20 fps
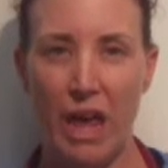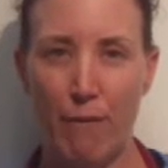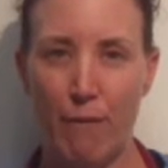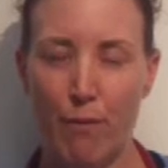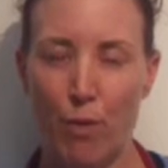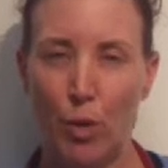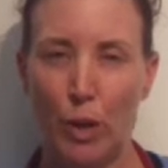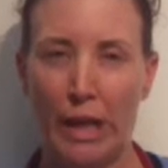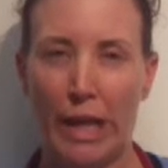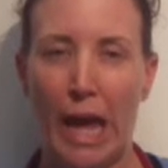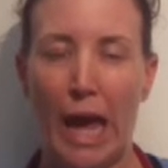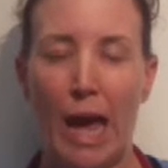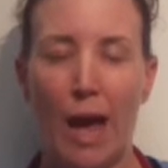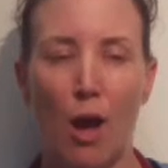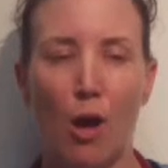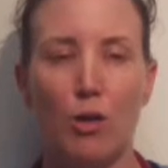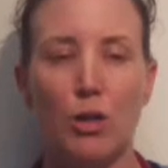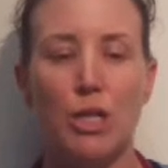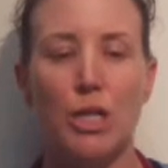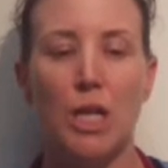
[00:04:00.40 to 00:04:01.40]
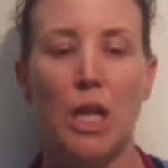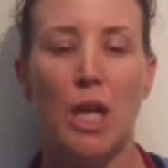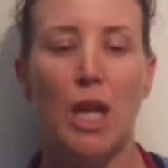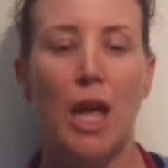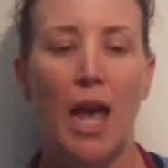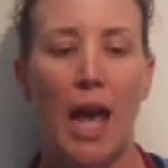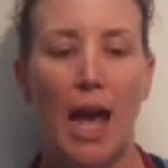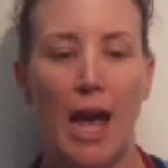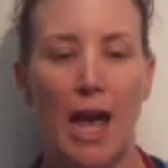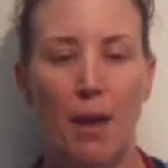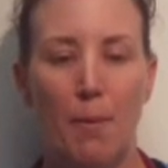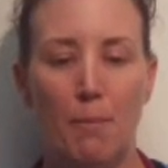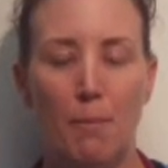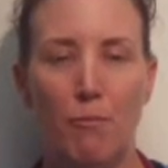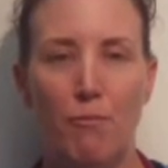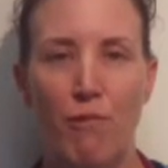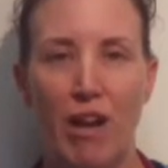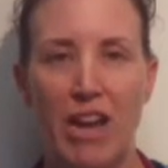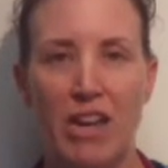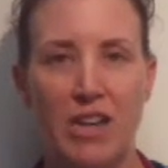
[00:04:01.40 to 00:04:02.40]
or the hair falling out,
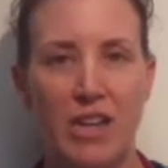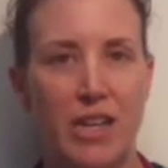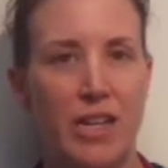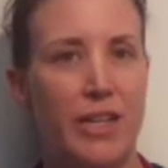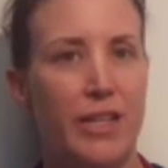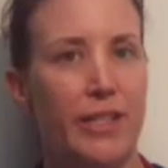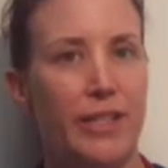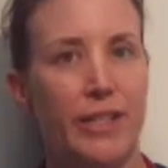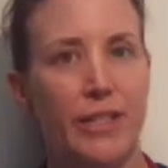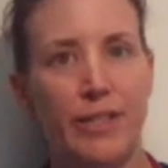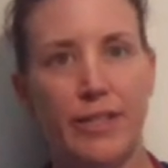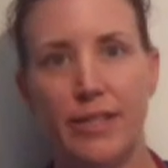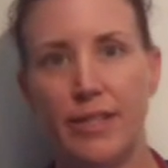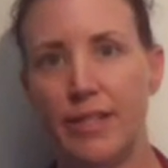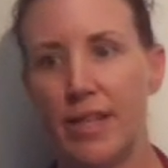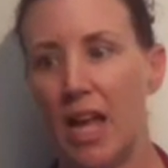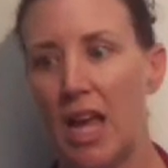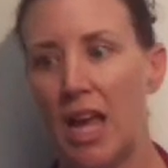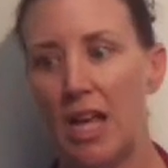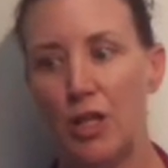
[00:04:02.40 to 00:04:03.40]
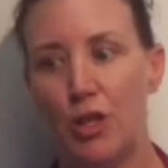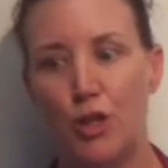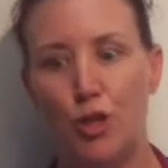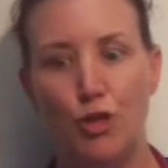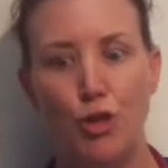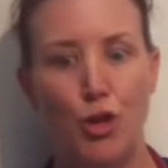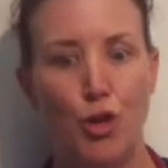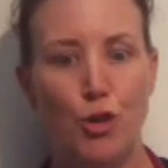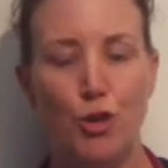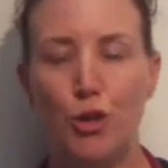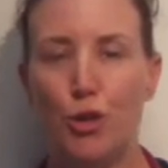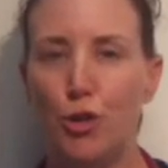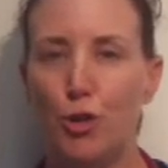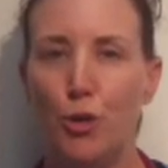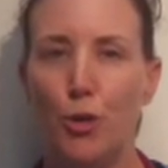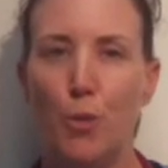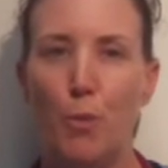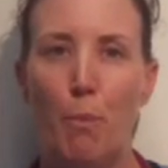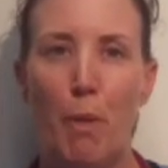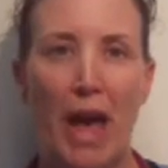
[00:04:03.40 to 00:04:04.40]
redness due
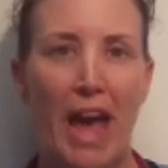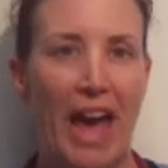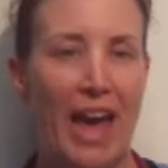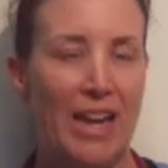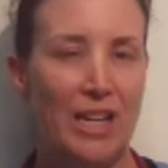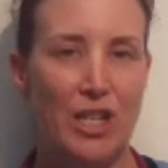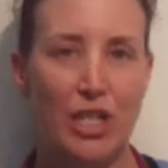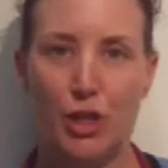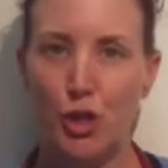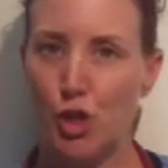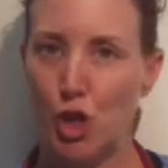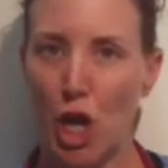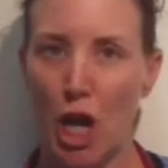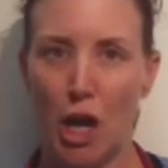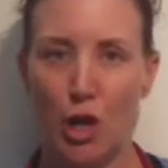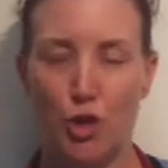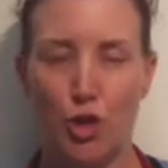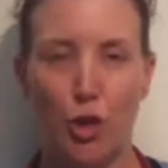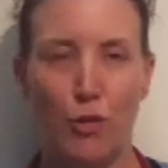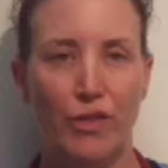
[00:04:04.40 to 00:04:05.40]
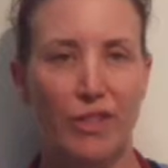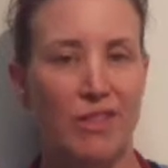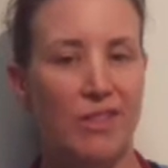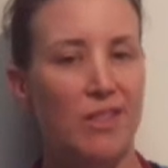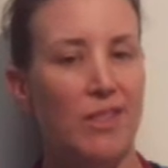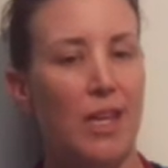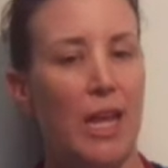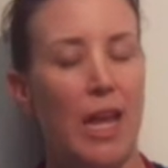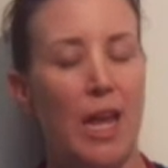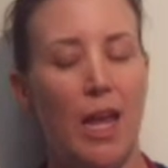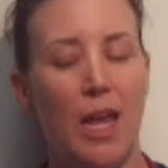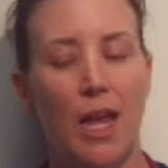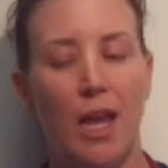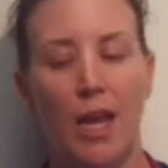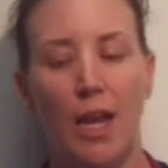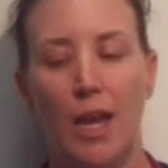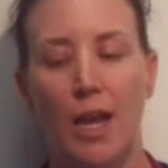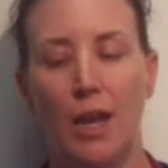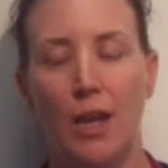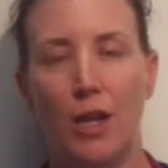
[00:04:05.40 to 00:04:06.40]
to bad discharge on the
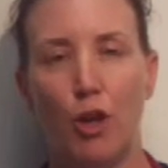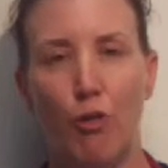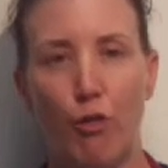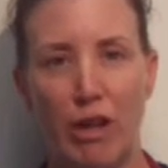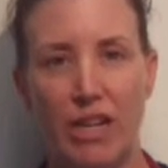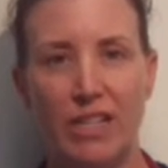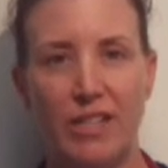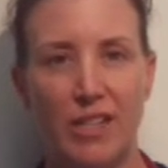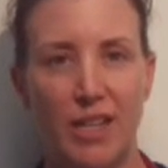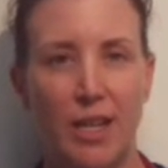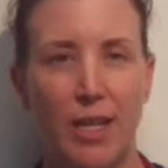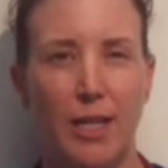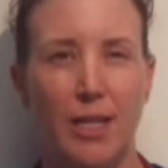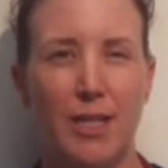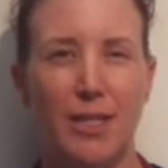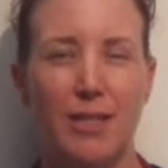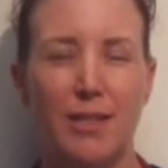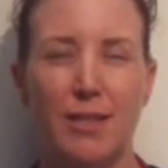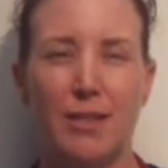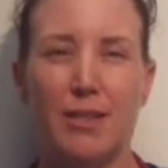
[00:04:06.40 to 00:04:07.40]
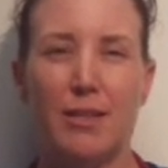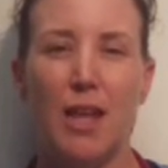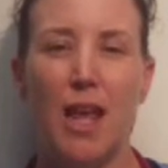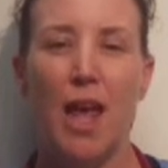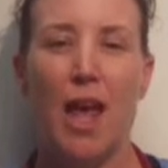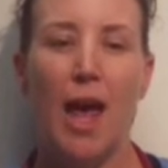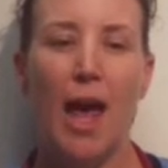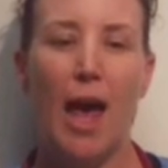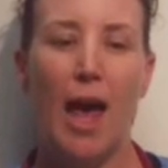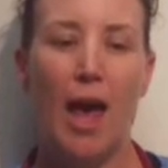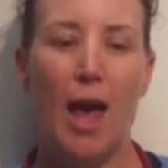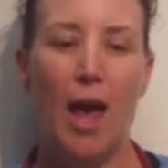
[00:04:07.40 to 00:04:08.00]
skin, greasiness,